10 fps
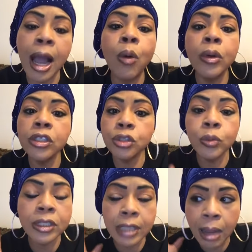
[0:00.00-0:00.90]
I wish you
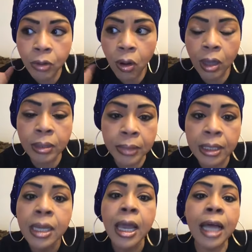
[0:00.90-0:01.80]
would stop calling me.
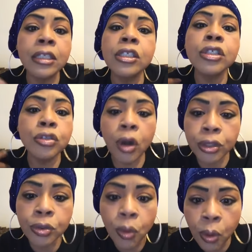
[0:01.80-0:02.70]
I just saw
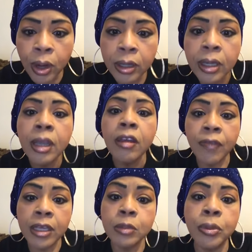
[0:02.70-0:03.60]
you on
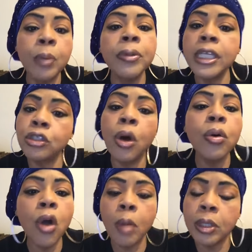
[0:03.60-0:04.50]
Facebook. Please don't
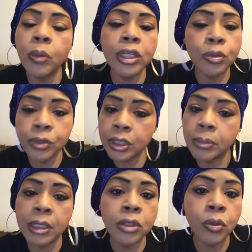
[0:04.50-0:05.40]
call me when you see
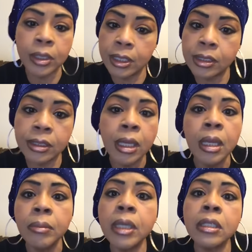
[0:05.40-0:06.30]
me doing this,
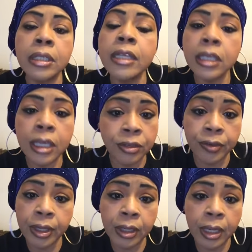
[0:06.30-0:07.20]
because that's
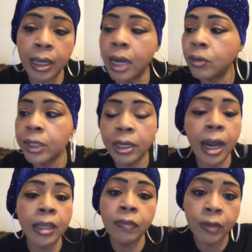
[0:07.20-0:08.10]
ignorant. And I don't care
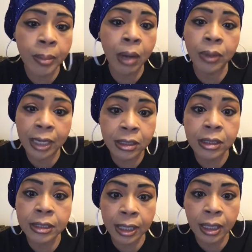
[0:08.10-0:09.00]
how you feel about what I
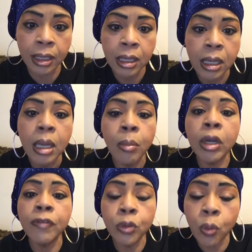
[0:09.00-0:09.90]
just said.
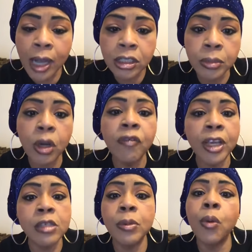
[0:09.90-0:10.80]
But if you watch me on
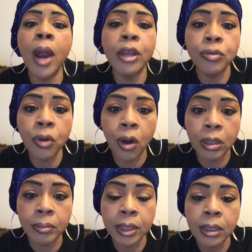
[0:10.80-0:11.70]
Facebook, why are you
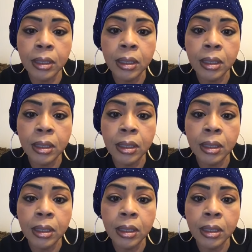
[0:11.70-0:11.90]
calling me?